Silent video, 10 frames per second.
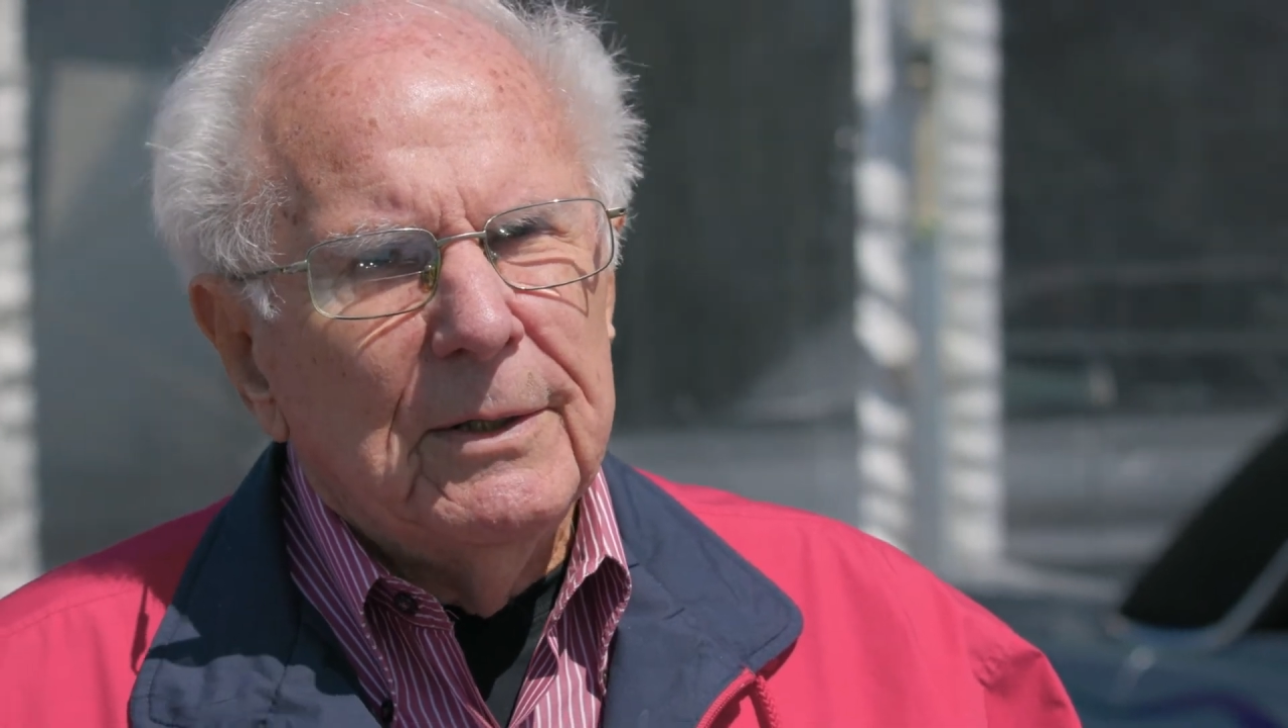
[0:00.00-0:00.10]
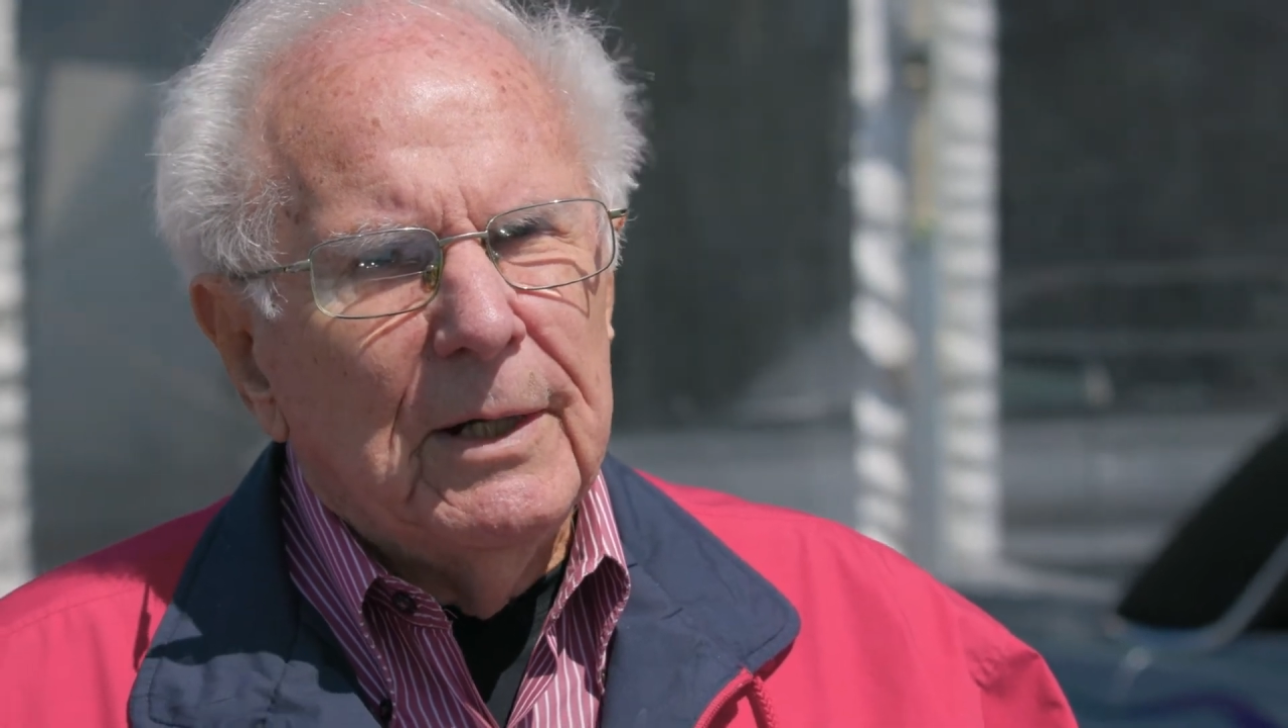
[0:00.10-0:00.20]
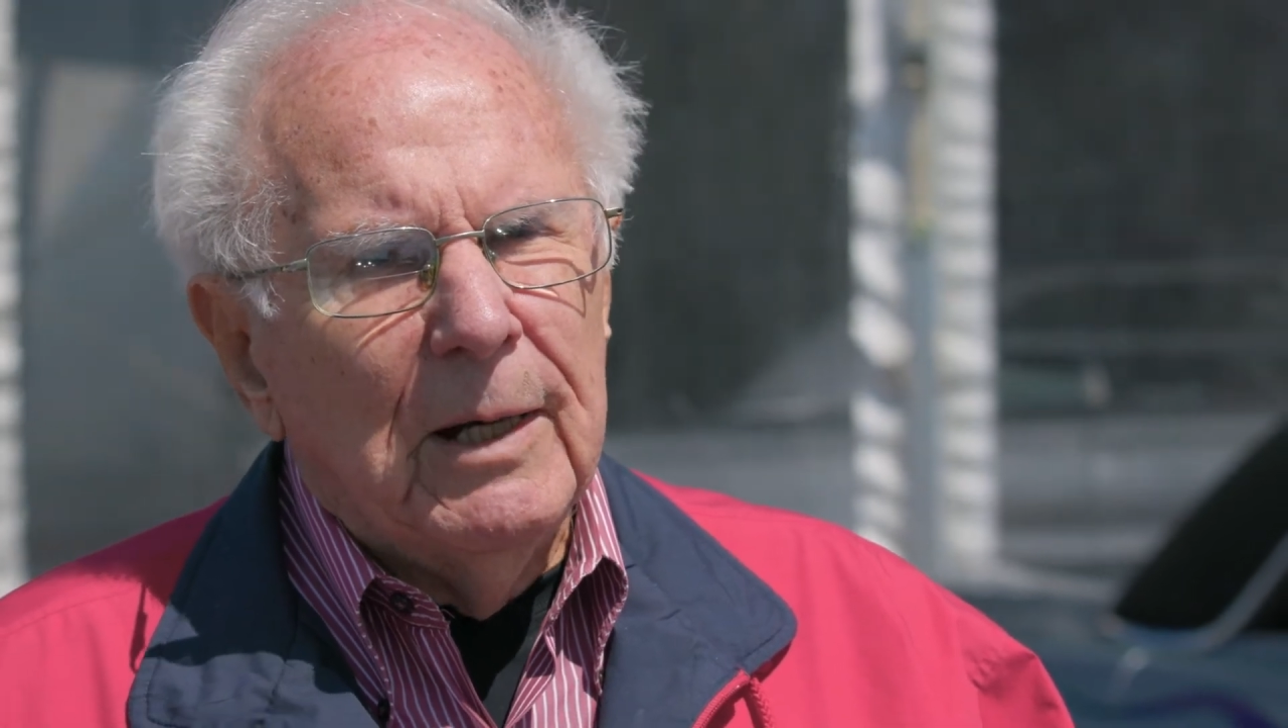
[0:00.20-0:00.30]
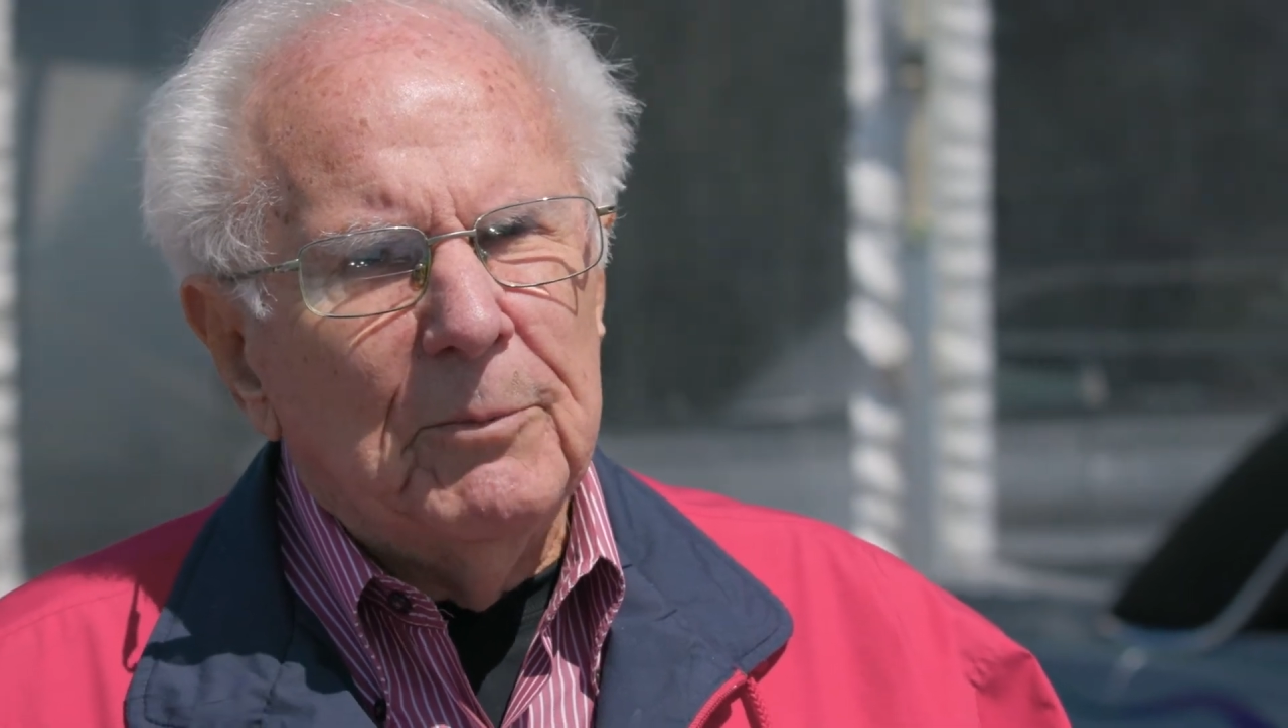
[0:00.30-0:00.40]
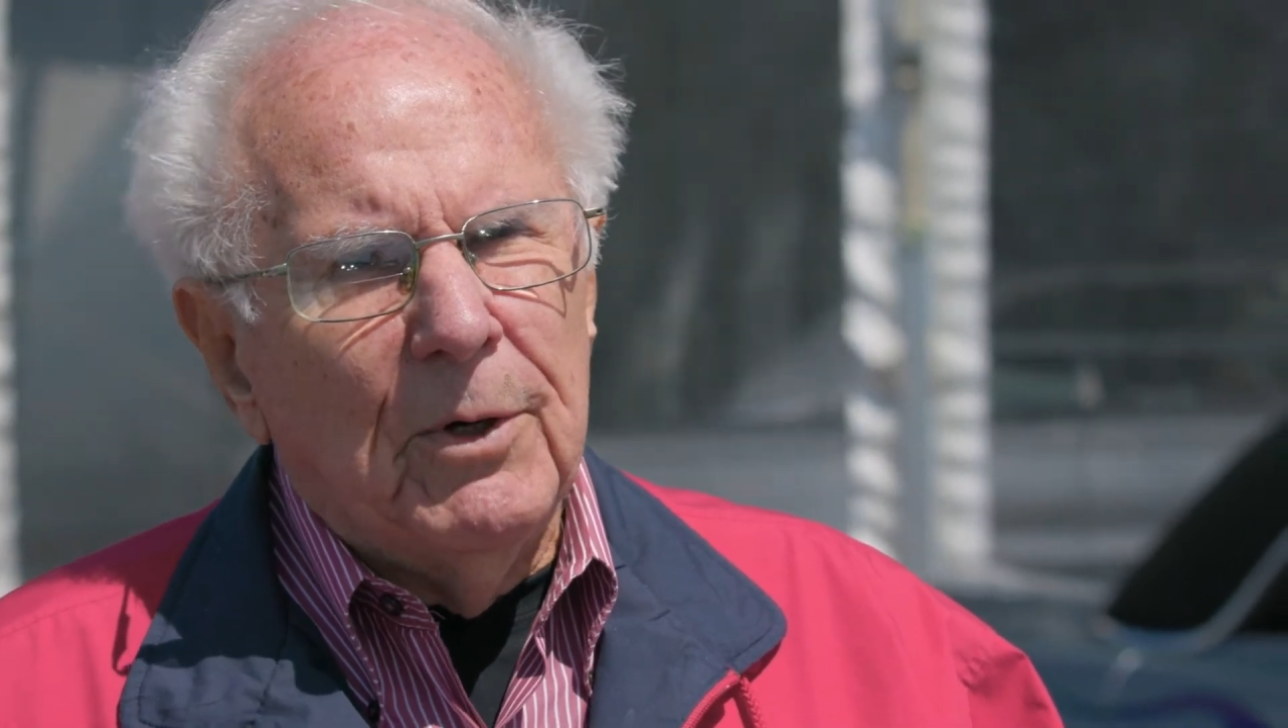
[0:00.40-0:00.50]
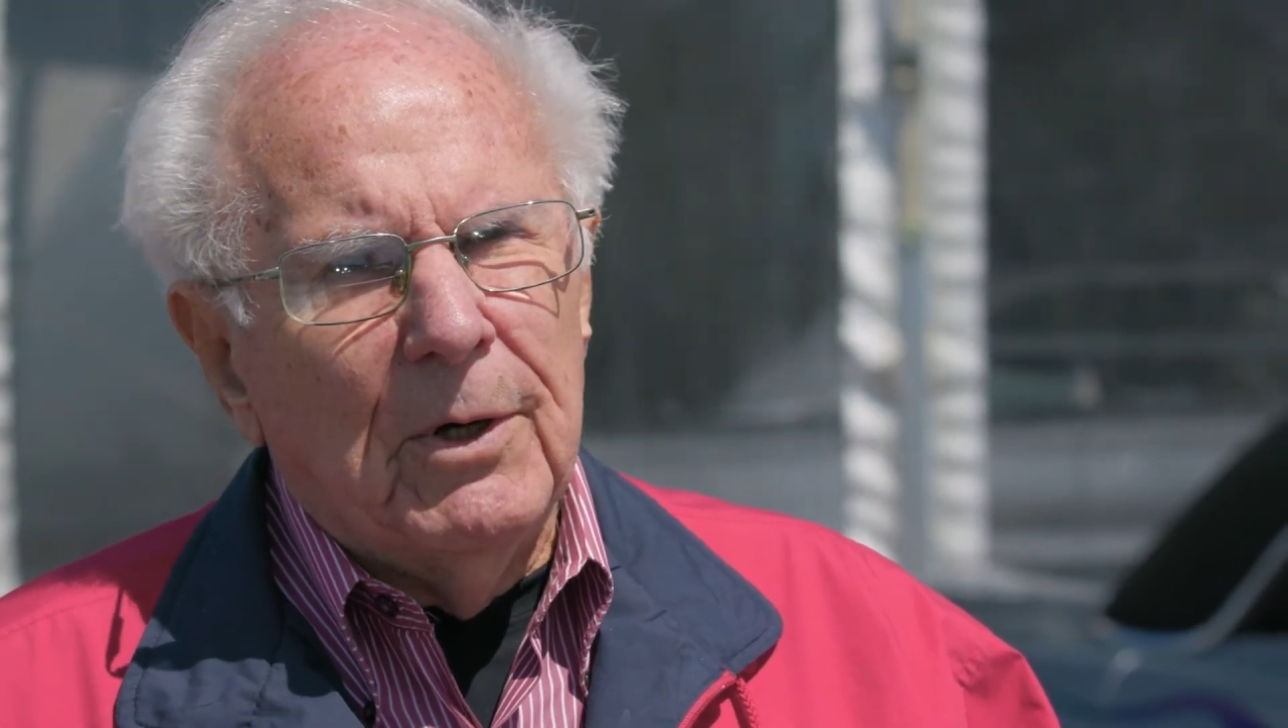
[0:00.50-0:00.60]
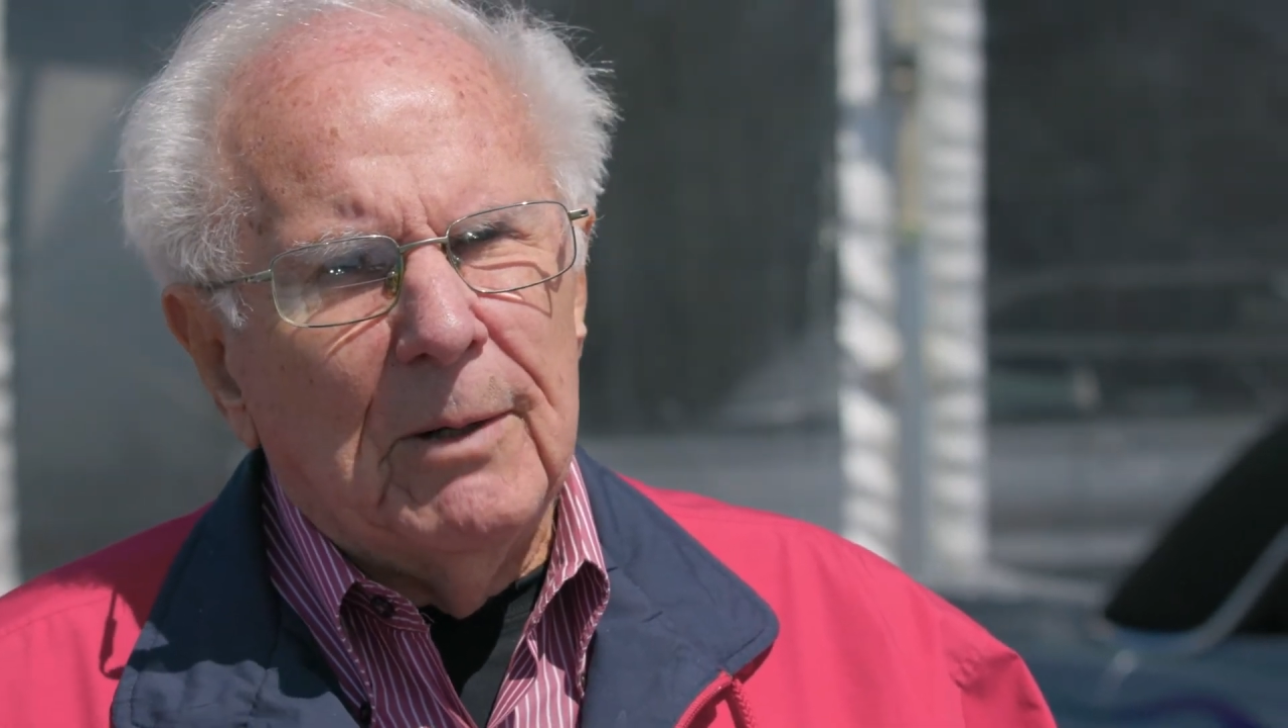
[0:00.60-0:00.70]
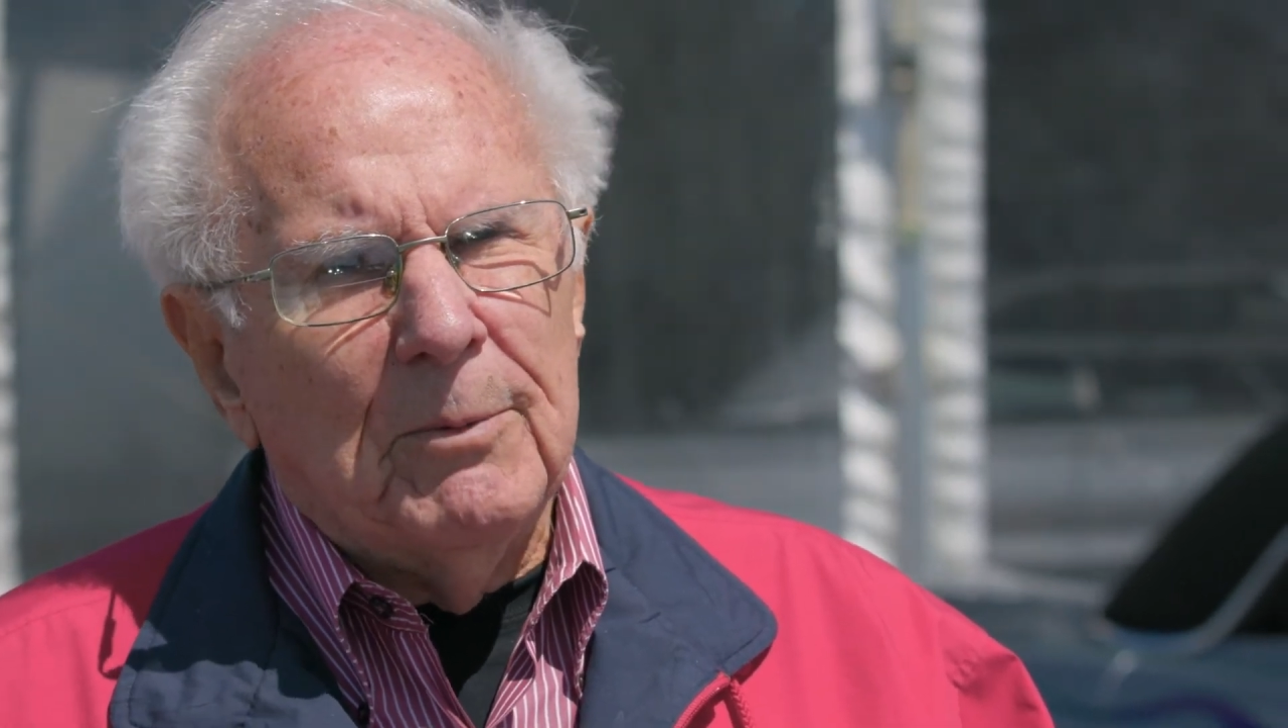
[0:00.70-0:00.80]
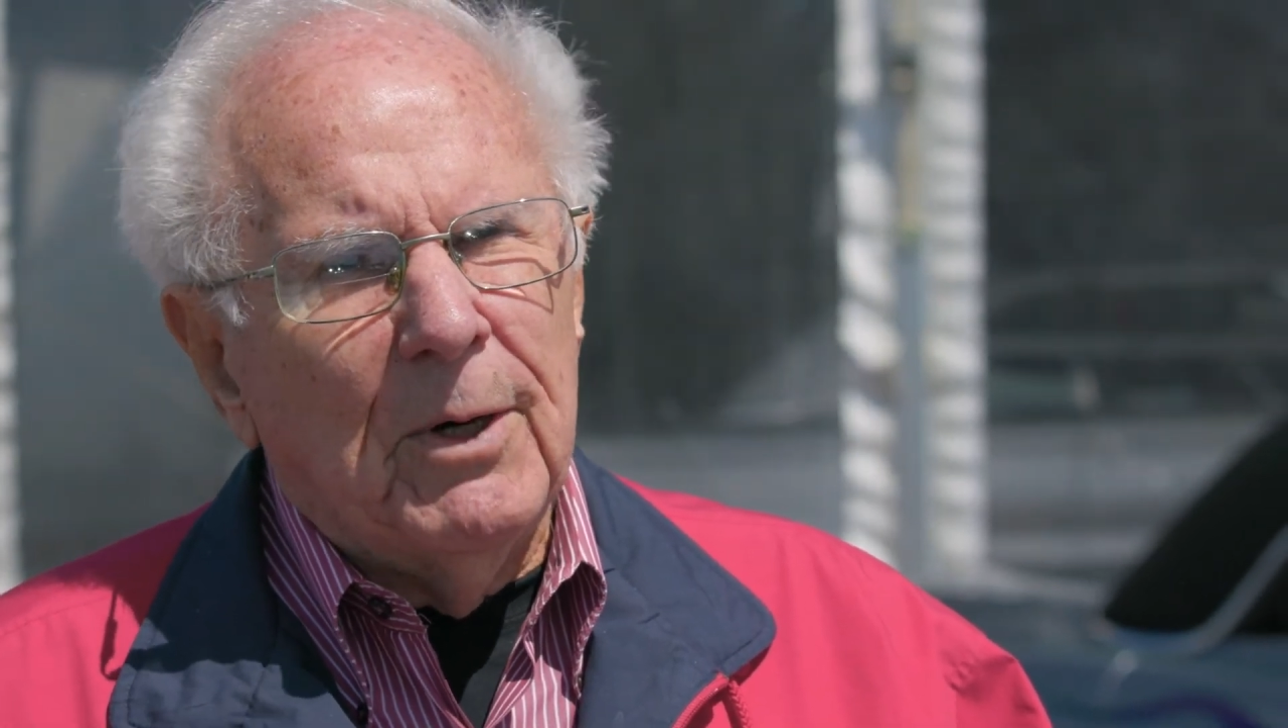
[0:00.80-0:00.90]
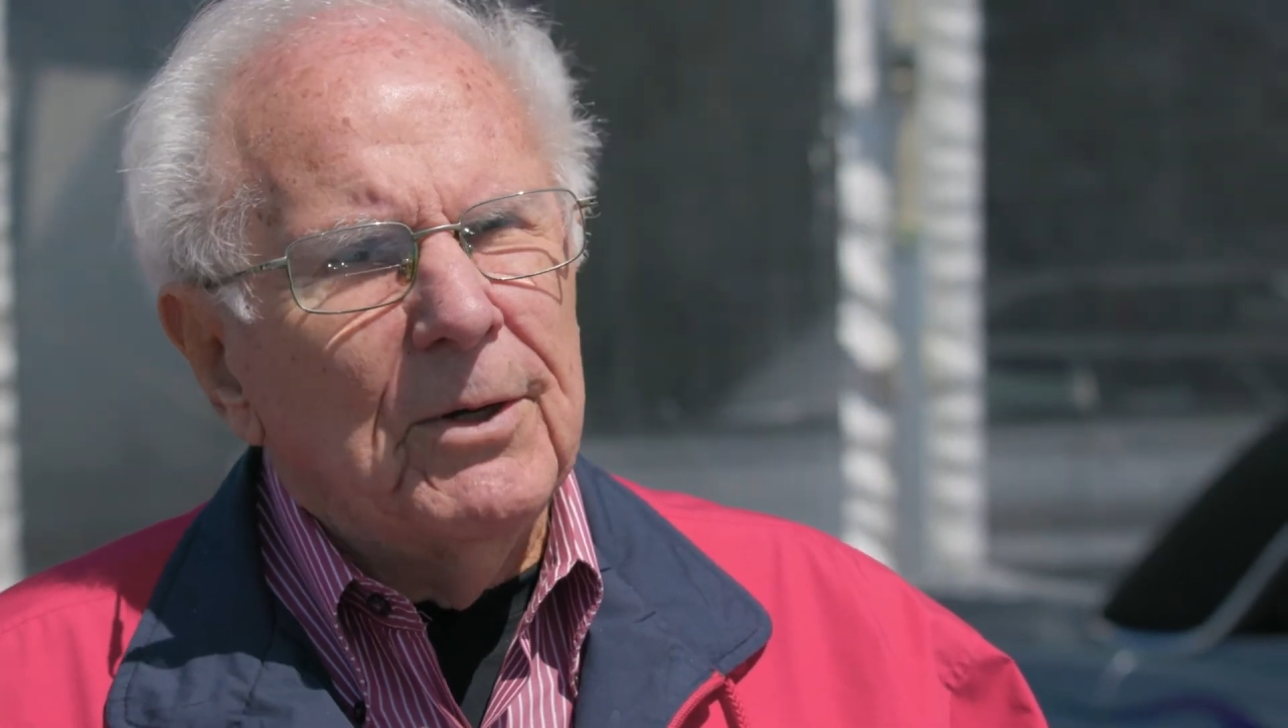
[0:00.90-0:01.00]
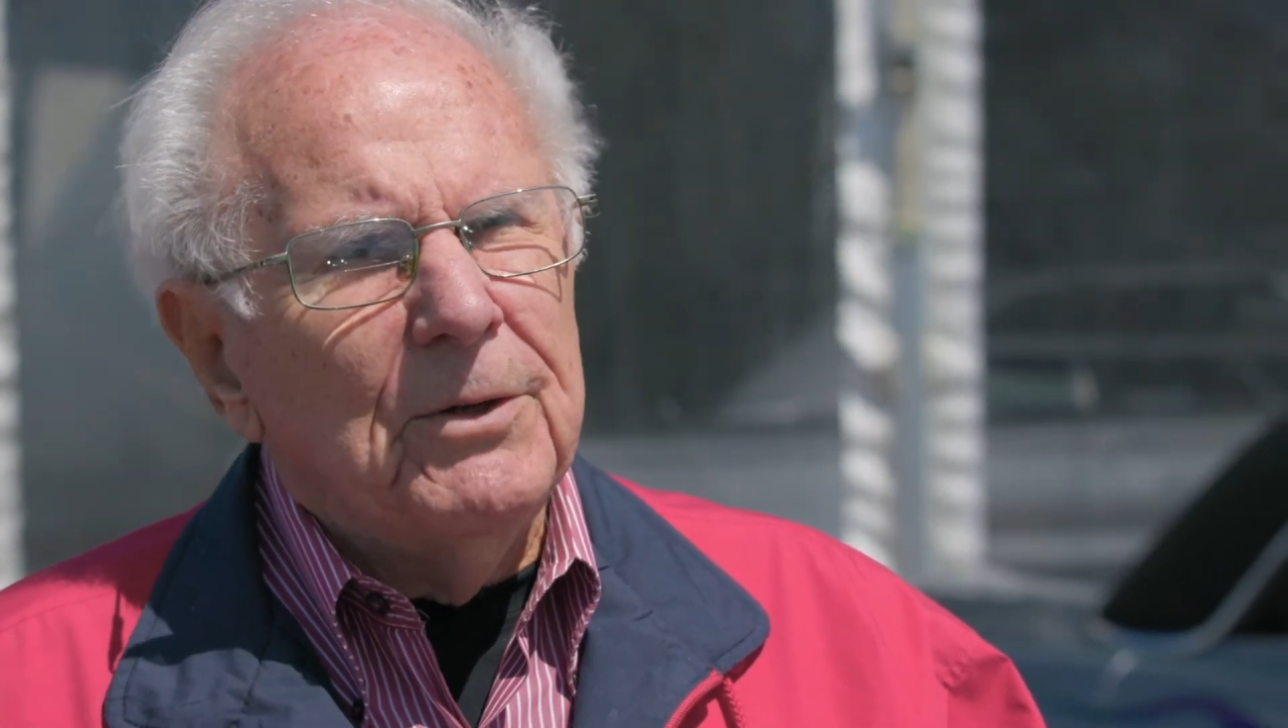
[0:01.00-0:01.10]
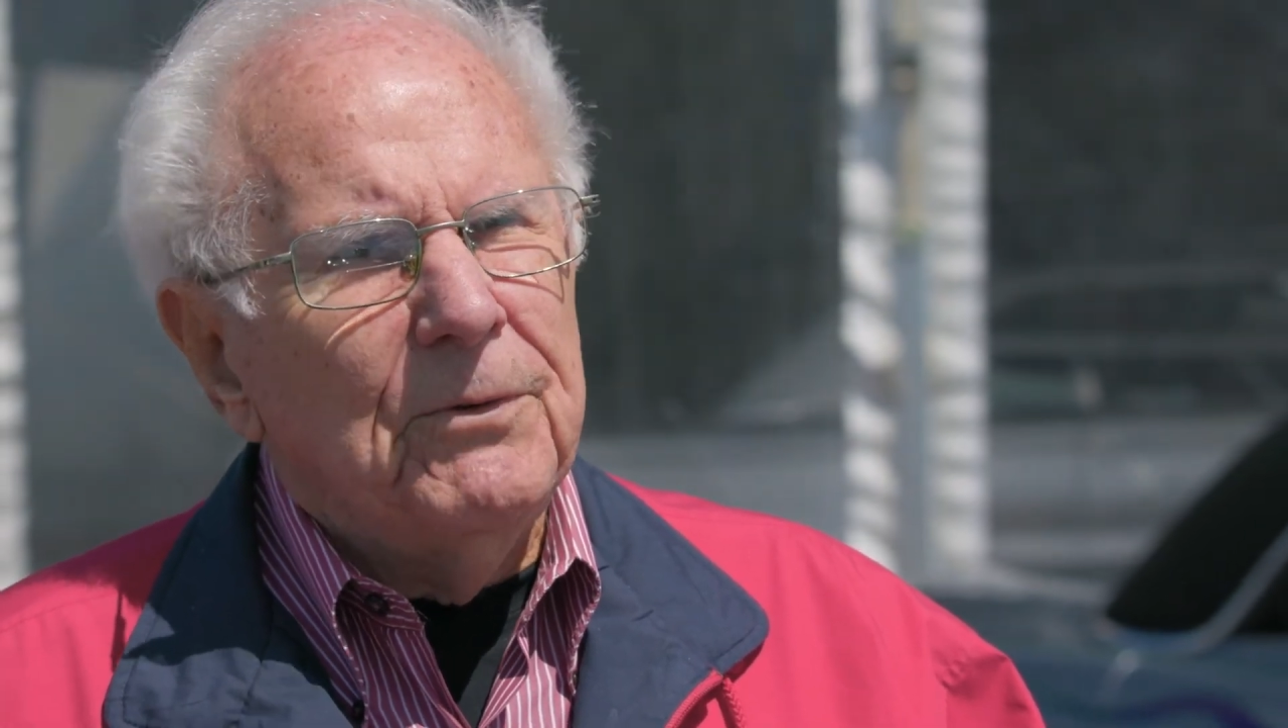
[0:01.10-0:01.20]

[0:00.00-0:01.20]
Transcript: I'm, all, I'm all in